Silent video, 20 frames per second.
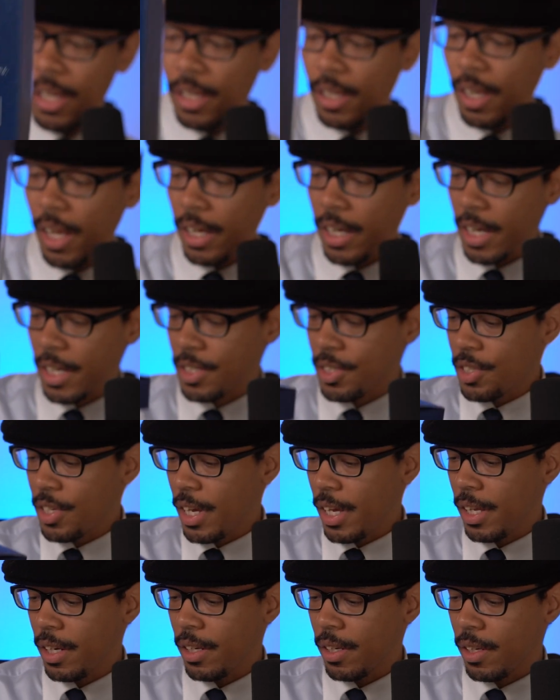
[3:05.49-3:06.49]
like I
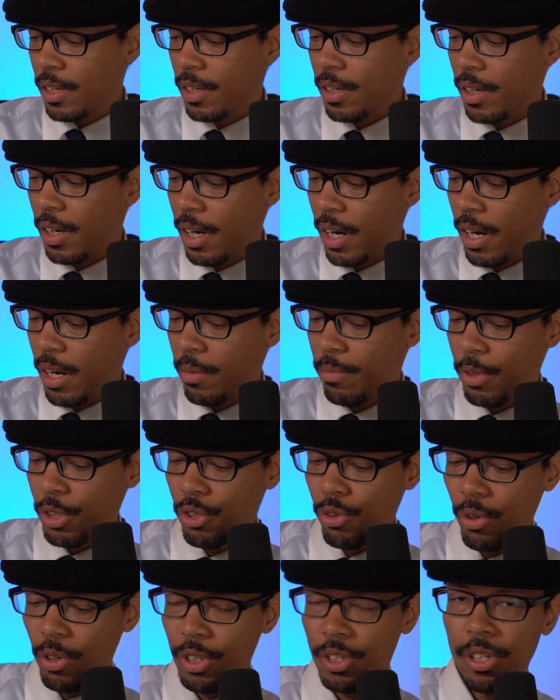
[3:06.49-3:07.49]
said,
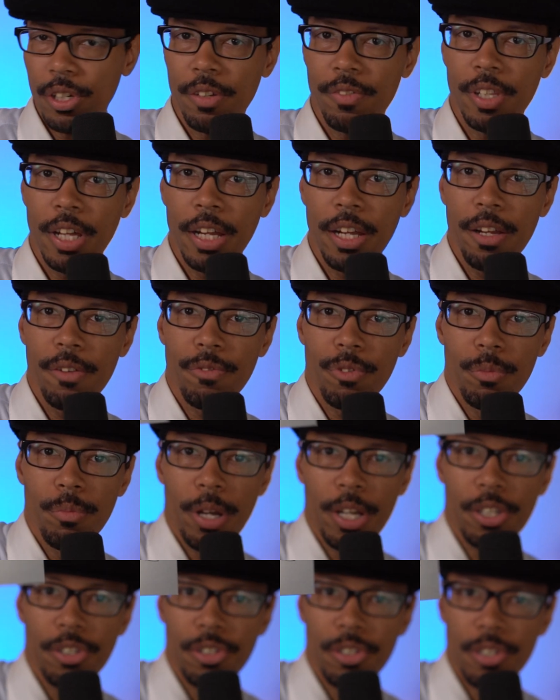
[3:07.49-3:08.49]
majority of that
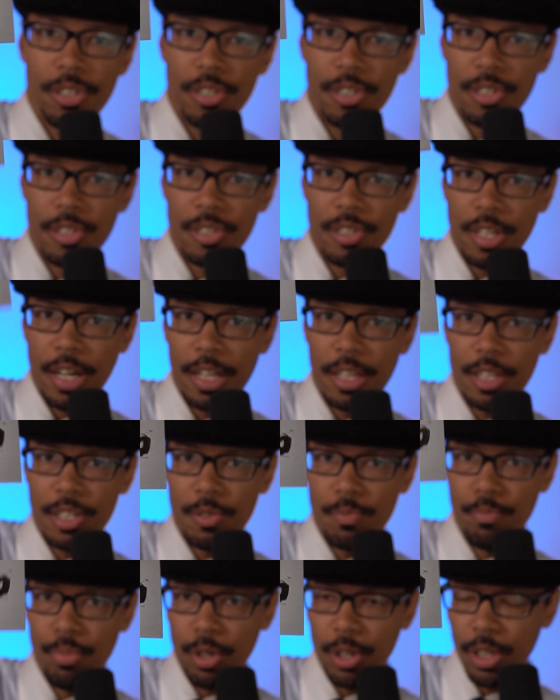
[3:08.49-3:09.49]
information is inside
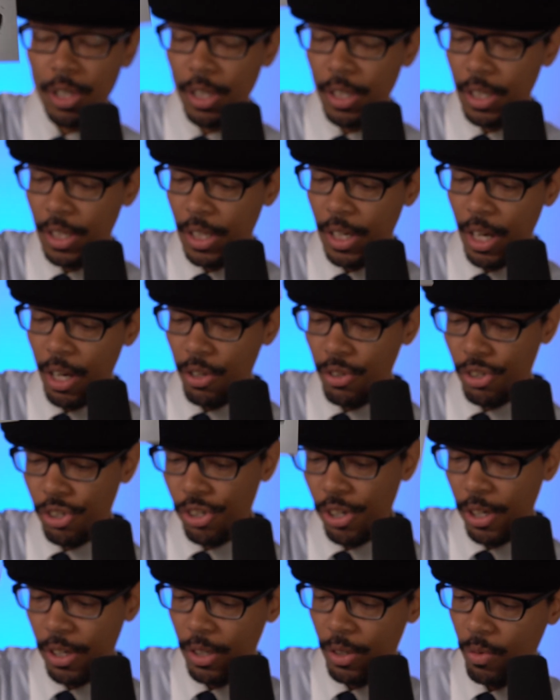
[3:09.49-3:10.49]
this booklet, and I'll
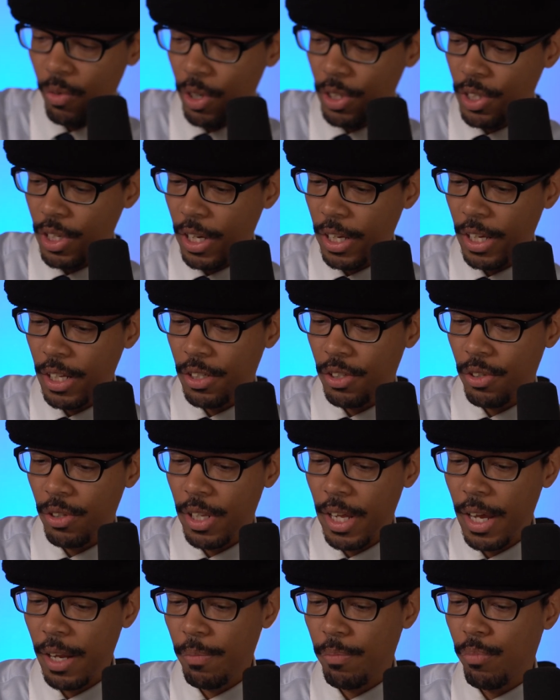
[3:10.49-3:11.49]
share it once I get to
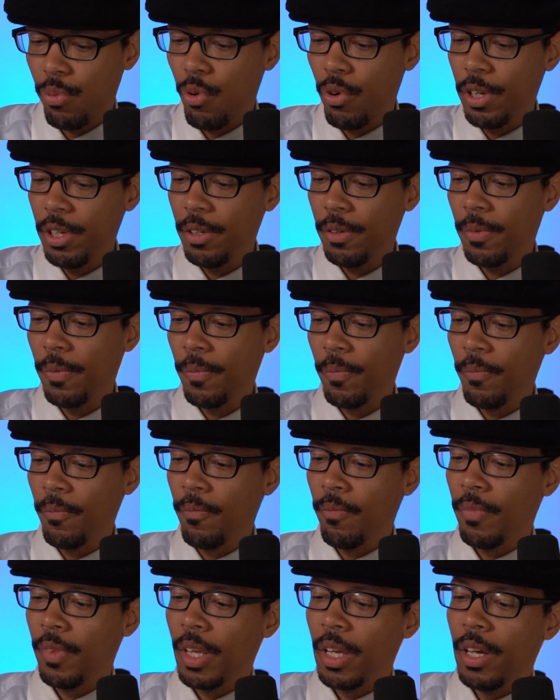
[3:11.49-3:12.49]
that point.
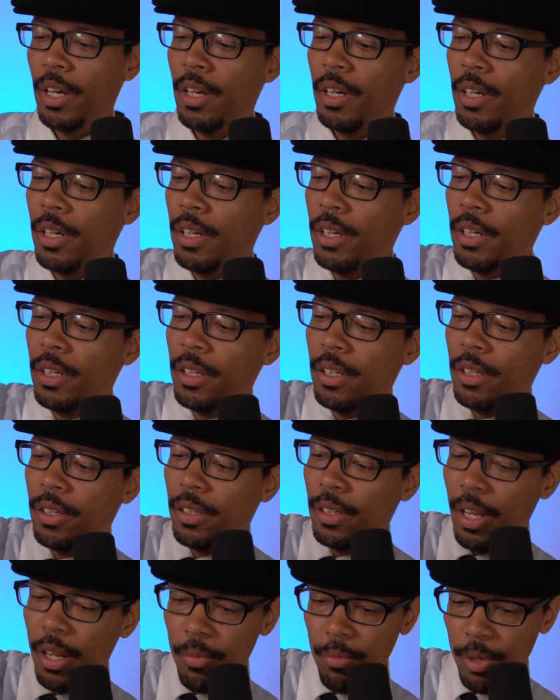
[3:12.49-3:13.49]

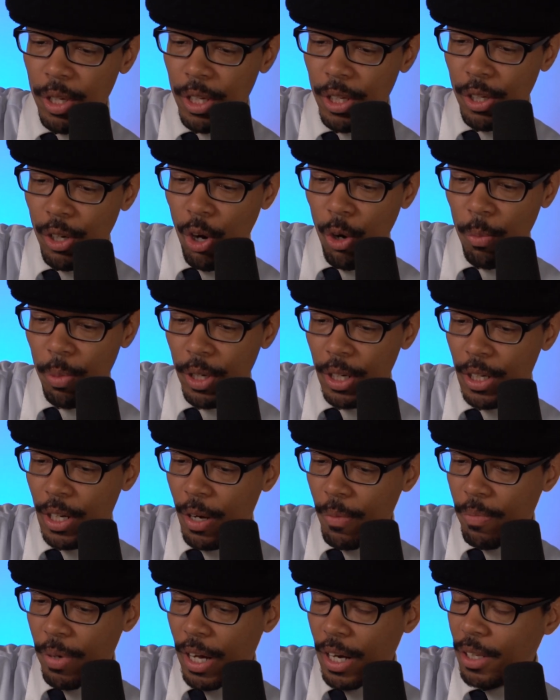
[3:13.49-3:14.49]
Let me open it
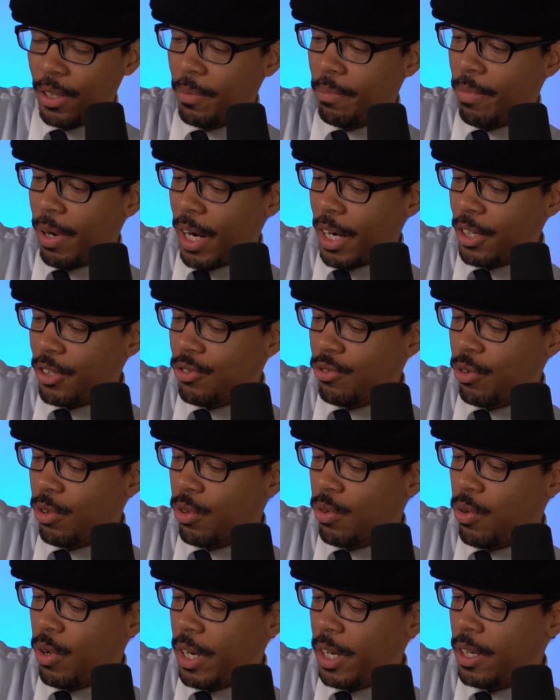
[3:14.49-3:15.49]
up out of the box real
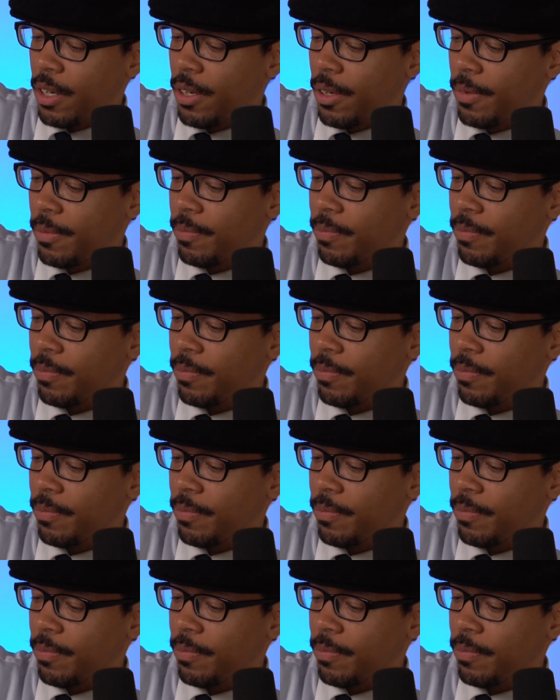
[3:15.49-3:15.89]
quick.